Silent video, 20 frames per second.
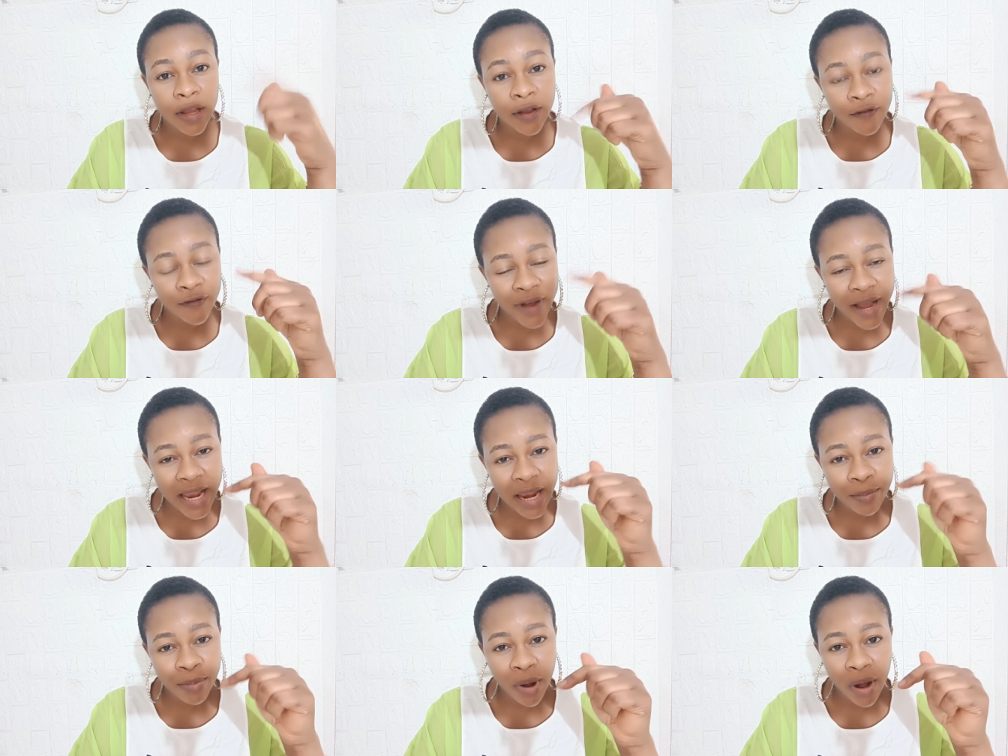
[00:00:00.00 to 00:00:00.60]

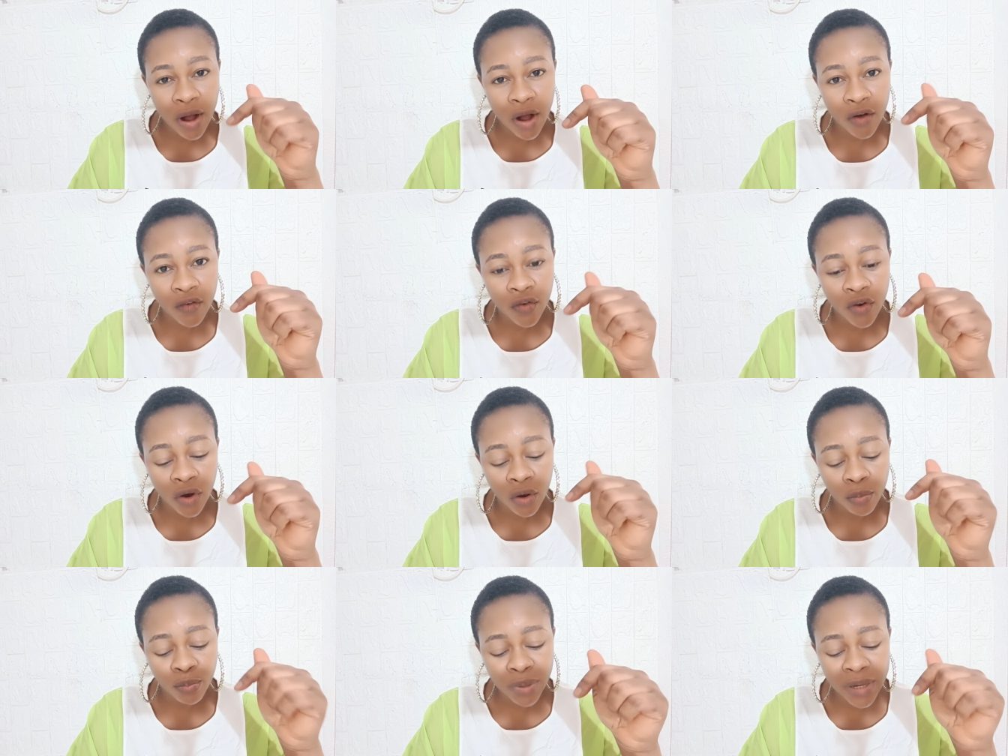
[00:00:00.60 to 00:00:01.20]
Invite the power of
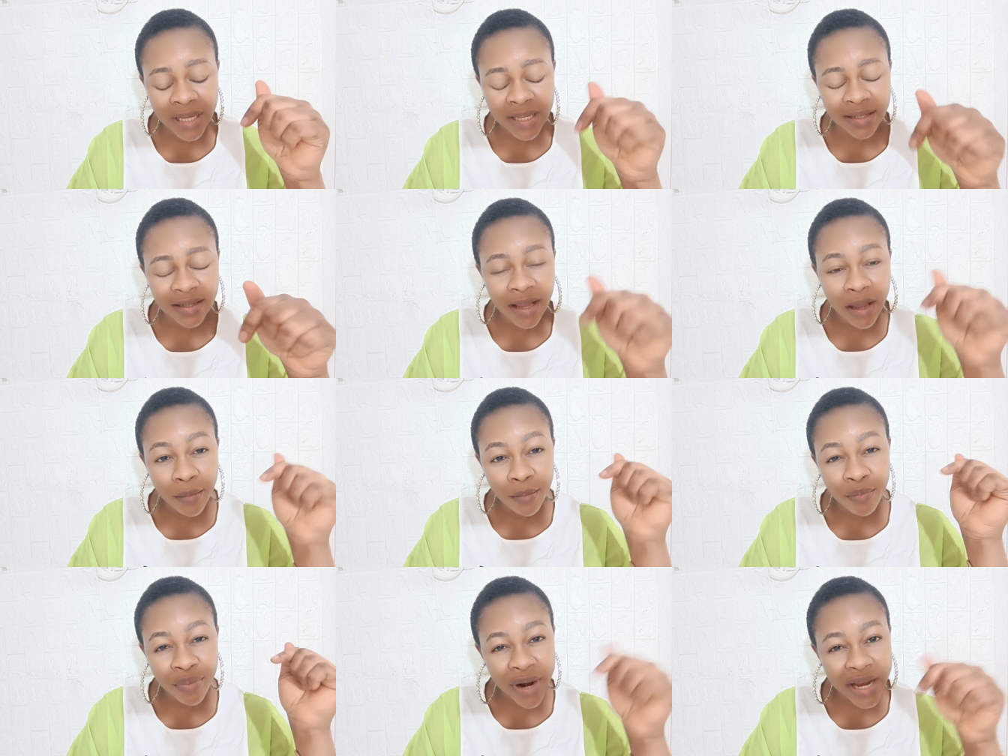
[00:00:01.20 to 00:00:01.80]
God. Please
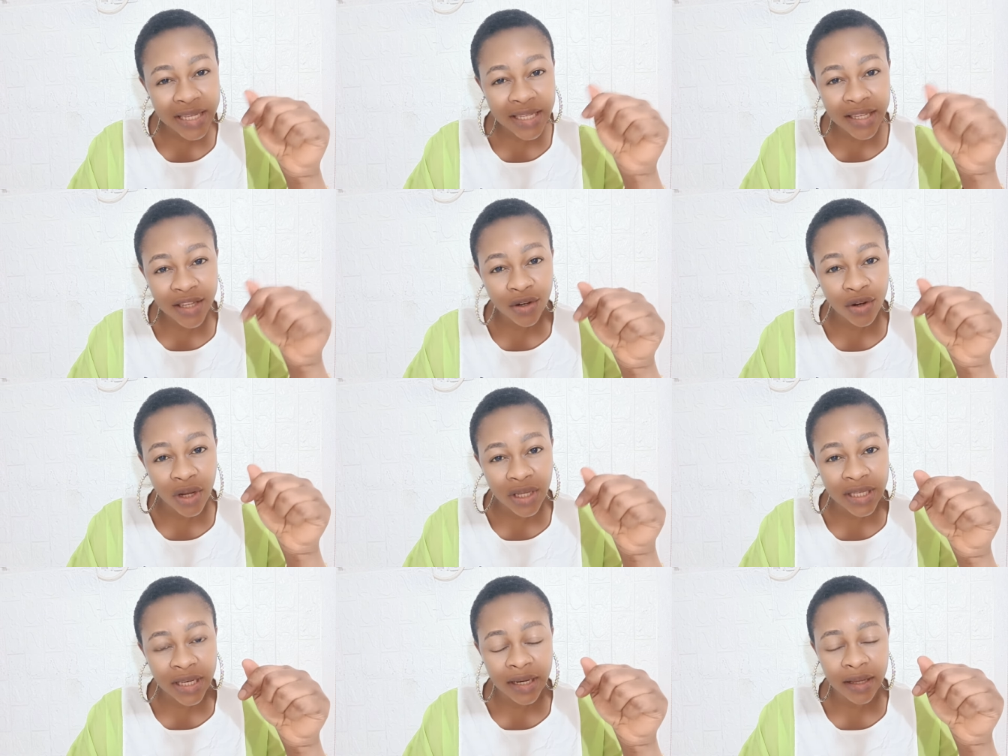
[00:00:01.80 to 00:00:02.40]
pray
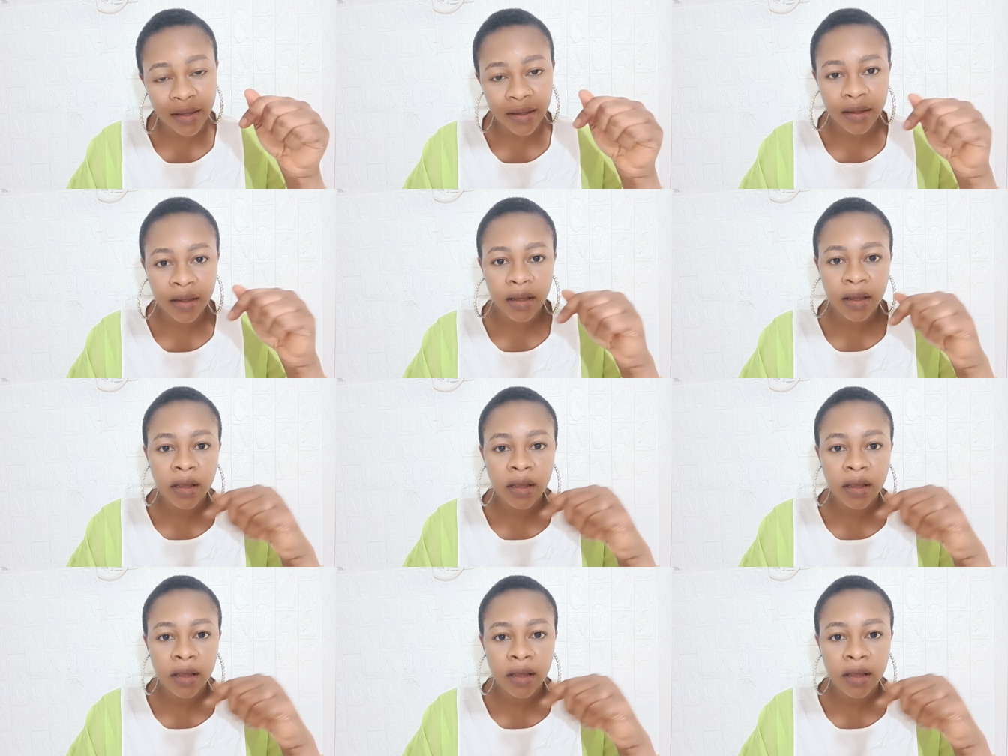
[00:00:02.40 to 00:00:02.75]
seriously.